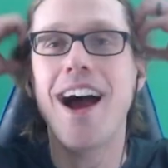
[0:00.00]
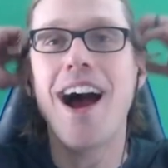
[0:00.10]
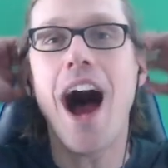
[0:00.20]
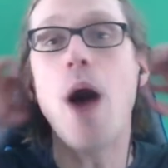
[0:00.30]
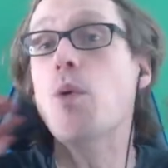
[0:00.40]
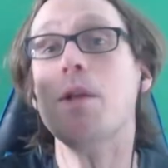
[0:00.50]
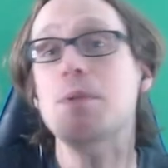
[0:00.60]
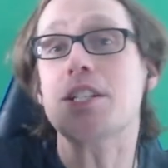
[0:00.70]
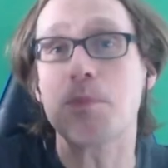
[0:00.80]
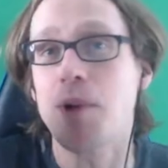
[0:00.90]
I wouldn't
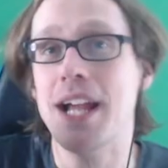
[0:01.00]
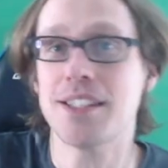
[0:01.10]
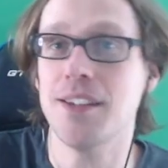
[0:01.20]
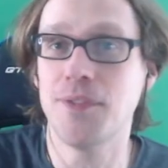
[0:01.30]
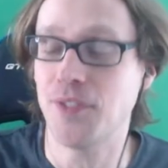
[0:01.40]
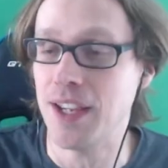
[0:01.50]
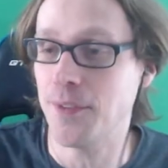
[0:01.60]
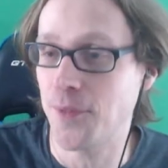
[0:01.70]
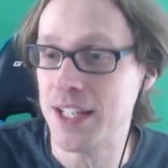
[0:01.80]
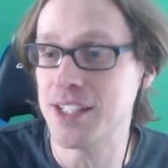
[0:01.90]
be surprised
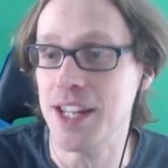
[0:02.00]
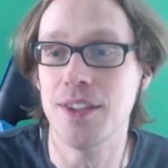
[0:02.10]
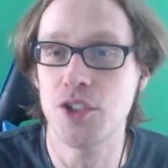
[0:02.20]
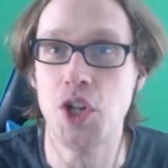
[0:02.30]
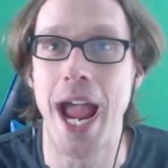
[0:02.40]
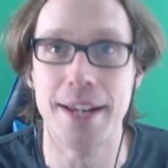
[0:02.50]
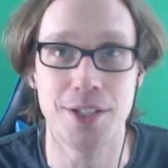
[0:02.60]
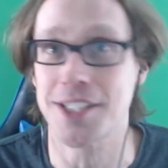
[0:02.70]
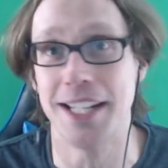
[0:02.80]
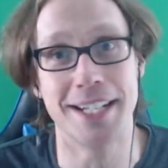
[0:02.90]
if he's in the chat
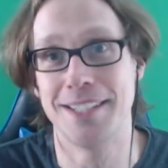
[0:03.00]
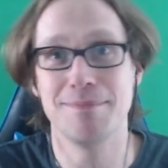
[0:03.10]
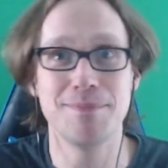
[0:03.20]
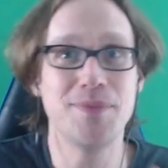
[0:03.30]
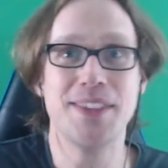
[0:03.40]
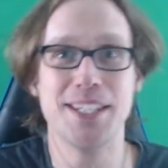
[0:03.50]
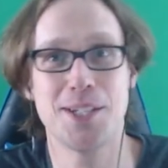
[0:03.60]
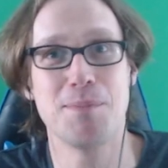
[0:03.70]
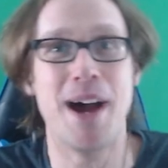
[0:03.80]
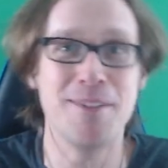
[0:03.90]
just like, this
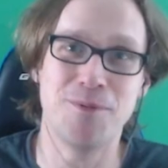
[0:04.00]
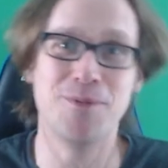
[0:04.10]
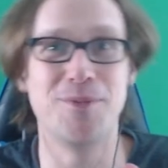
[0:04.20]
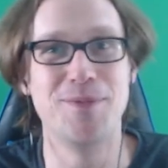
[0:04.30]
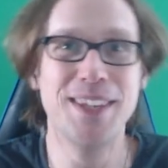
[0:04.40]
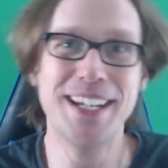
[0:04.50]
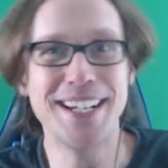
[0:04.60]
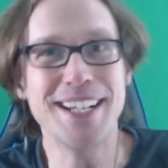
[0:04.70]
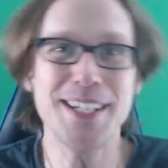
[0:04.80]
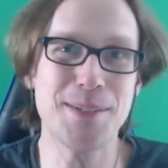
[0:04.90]
is my
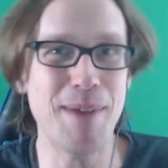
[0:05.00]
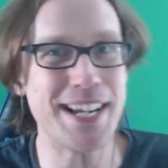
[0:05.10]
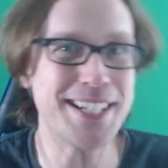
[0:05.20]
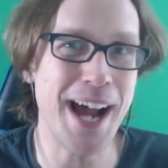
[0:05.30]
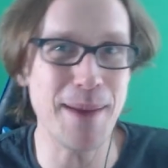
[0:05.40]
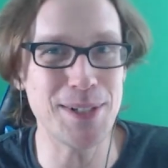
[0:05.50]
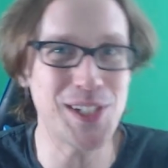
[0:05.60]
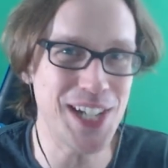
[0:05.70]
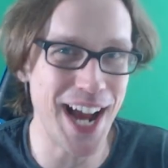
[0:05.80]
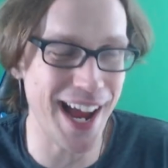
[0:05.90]
time to
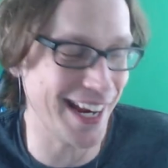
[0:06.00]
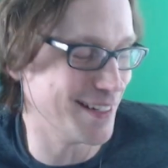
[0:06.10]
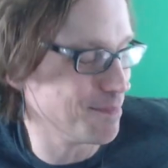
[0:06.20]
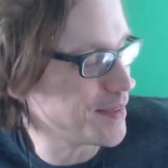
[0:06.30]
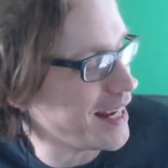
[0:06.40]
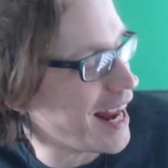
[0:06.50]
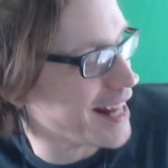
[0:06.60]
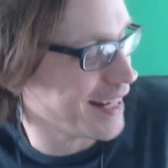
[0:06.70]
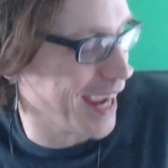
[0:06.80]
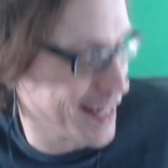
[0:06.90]
shine. In
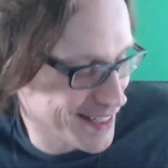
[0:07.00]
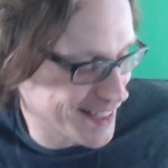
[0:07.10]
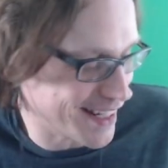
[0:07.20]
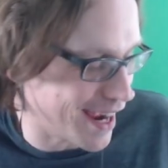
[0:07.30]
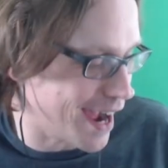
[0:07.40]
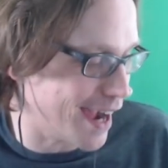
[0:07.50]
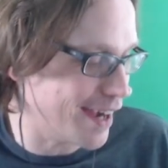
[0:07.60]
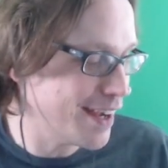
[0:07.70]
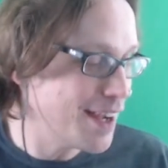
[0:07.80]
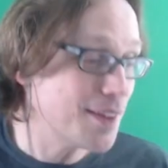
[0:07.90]
any case,
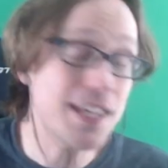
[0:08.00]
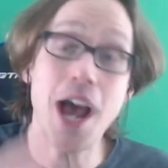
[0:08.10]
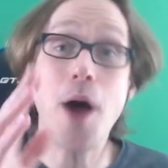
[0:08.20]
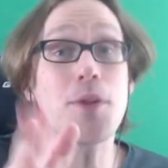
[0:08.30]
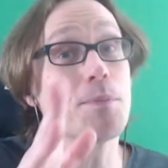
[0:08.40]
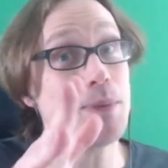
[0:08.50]
the other big